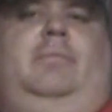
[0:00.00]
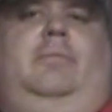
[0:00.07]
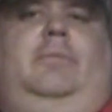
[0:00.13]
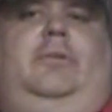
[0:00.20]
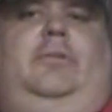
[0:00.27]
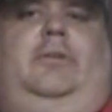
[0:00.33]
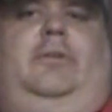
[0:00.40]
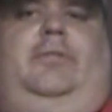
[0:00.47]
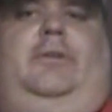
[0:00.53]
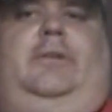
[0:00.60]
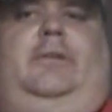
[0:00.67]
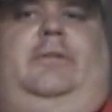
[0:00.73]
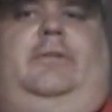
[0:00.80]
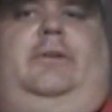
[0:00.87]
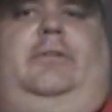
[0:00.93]

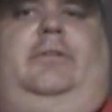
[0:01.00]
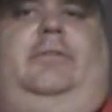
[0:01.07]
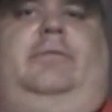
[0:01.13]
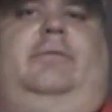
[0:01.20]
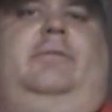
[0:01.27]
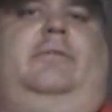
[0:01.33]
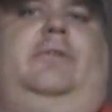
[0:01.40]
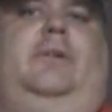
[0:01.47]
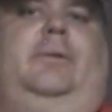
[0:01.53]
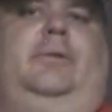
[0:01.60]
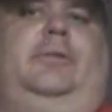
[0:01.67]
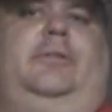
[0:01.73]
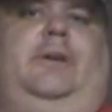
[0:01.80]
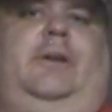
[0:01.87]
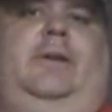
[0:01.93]
Pacific Division, shall
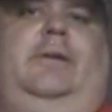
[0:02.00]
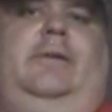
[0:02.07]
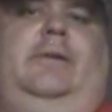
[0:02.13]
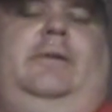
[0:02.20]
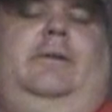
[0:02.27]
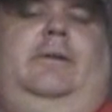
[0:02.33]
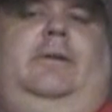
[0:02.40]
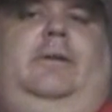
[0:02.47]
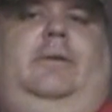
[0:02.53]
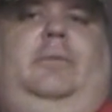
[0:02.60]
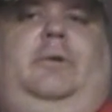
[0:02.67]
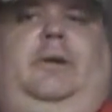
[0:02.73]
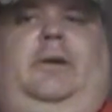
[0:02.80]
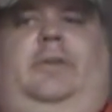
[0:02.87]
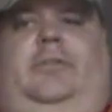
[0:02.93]
we say.
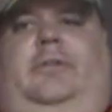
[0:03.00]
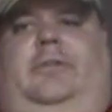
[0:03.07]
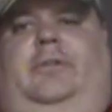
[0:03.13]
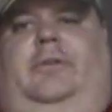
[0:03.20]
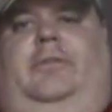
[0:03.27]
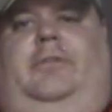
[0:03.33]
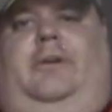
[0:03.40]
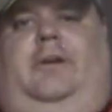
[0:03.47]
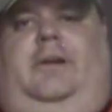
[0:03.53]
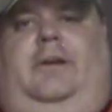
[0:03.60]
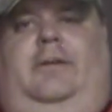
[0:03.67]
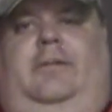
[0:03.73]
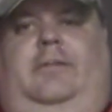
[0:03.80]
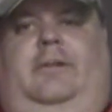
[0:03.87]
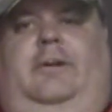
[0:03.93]
But I also do a
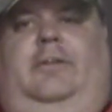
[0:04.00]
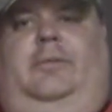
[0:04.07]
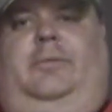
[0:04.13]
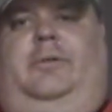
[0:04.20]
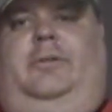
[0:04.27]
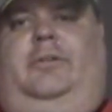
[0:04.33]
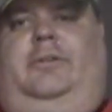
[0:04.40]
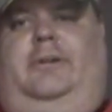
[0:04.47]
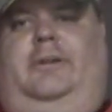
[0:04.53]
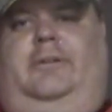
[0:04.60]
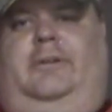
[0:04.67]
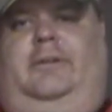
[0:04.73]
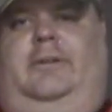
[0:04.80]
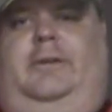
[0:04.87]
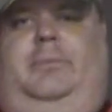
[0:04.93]
variety of non-sports
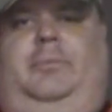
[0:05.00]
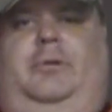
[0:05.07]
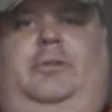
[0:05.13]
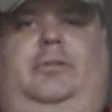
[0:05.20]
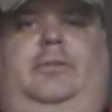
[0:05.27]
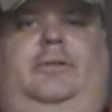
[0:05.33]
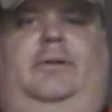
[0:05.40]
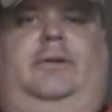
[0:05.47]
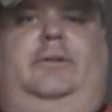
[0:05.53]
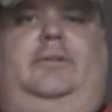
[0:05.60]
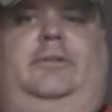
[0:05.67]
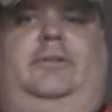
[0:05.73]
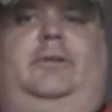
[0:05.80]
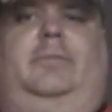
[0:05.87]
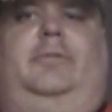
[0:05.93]
content, like personal
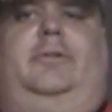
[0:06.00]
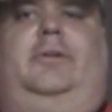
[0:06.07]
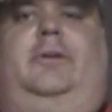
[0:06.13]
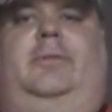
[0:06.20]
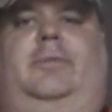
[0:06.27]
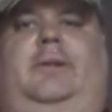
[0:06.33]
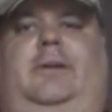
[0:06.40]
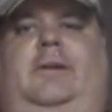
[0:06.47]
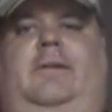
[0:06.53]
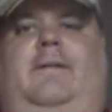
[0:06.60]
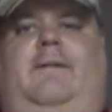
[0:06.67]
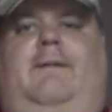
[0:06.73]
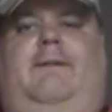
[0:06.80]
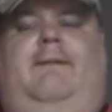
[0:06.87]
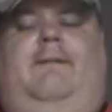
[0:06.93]
blogs, attempt at comedy,
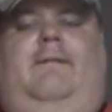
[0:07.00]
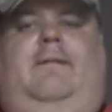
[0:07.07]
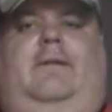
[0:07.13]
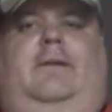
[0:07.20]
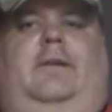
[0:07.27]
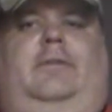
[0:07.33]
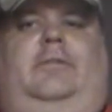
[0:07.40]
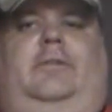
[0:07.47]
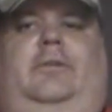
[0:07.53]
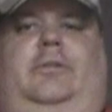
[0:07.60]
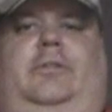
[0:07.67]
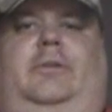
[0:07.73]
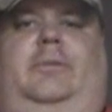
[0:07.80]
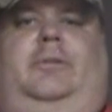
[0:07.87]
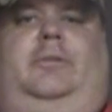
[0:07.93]
and I also do
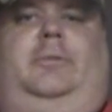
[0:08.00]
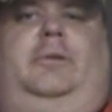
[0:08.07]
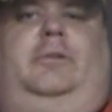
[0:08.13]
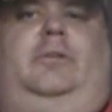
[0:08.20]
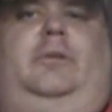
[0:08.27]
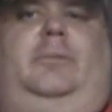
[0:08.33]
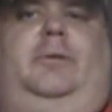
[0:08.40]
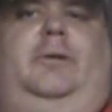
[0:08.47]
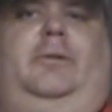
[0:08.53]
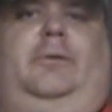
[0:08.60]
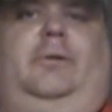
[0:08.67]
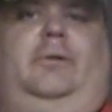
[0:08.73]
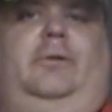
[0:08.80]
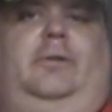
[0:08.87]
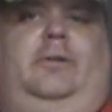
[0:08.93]
share my experience sitting on the
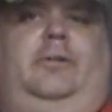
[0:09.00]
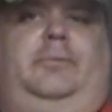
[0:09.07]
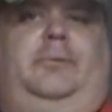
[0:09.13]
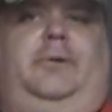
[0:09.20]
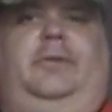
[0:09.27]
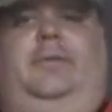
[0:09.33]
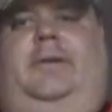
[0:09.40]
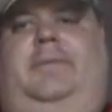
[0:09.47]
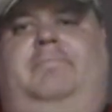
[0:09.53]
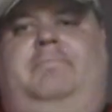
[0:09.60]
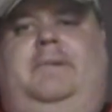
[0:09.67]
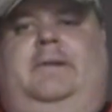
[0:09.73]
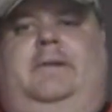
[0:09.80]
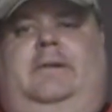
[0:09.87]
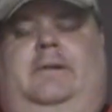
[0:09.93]
road or a sport event.
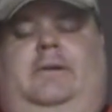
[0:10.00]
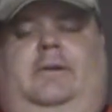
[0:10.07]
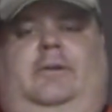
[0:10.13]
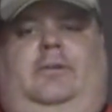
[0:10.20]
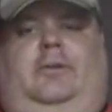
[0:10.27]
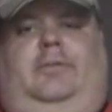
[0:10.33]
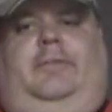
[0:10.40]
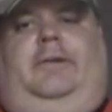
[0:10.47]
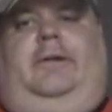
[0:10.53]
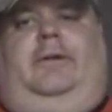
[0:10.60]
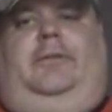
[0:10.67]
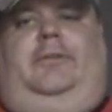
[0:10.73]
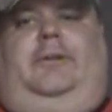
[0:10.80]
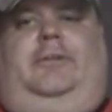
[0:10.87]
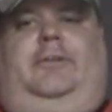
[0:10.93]
So if that
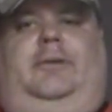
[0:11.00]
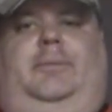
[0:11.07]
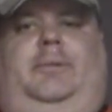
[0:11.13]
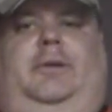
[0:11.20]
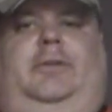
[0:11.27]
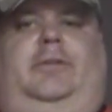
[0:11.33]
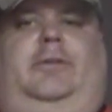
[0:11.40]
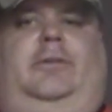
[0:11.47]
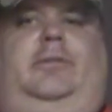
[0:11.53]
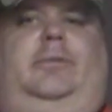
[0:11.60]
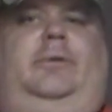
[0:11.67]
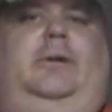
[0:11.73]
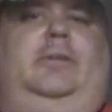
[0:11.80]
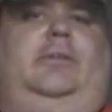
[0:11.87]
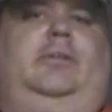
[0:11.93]
all sounds like it'd be
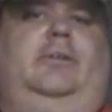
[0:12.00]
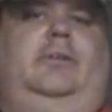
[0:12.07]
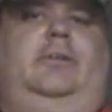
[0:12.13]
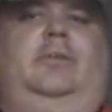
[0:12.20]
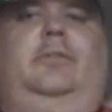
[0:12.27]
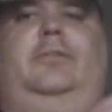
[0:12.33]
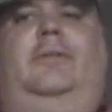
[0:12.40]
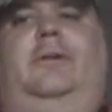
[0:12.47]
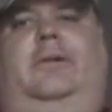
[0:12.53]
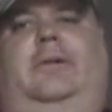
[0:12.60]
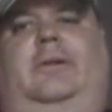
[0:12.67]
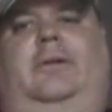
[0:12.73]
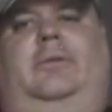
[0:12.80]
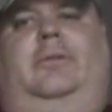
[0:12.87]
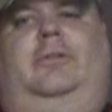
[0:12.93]
interesting to watch, to follow
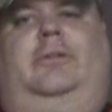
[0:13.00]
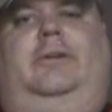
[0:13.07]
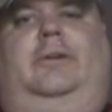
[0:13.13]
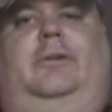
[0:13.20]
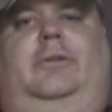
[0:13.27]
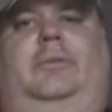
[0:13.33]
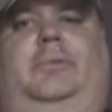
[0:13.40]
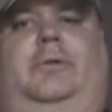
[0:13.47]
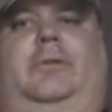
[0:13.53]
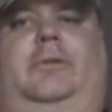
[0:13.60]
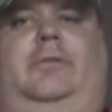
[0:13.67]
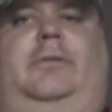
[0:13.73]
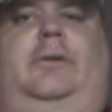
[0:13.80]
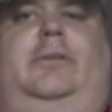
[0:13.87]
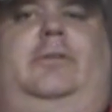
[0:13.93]
along with this Calgary
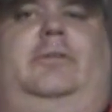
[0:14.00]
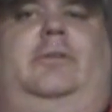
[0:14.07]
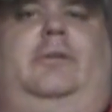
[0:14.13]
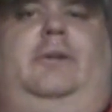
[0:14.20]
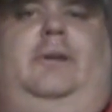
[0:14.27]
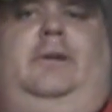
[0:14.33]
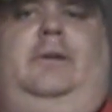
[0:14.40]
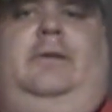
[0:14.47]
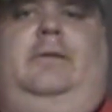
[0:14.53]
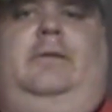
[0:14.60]
sports fan's journey,